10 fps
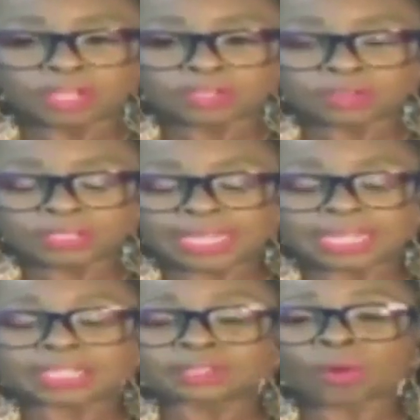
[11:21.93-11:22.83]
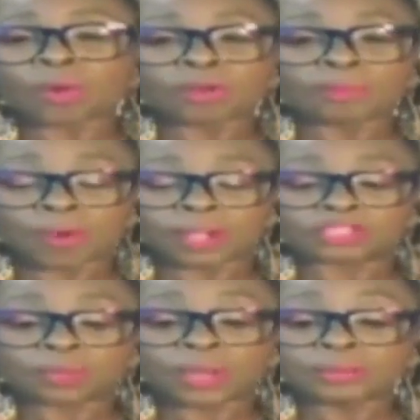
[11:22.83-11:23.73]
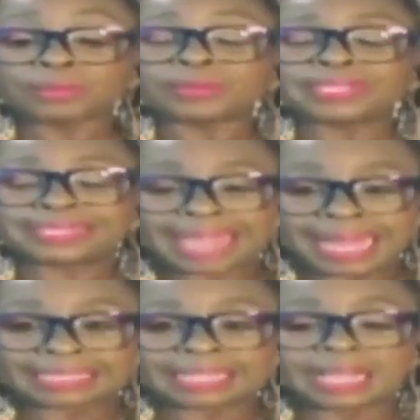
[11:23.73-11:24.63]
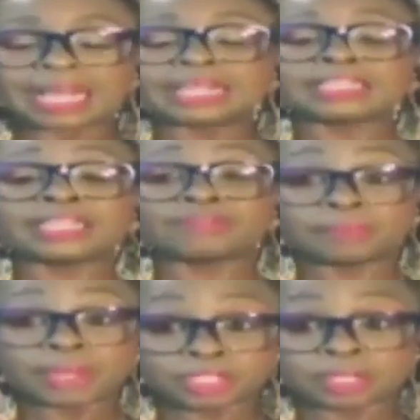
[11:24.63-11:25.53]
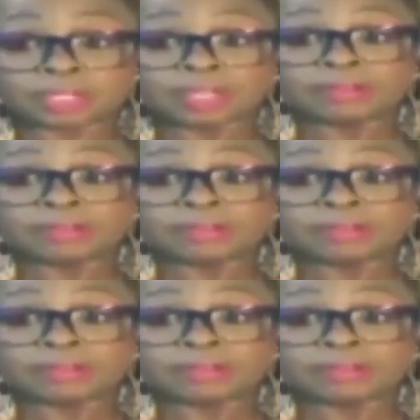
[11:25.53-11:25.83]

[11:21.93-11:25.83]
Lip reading: So you take it at all points. So when we present this information,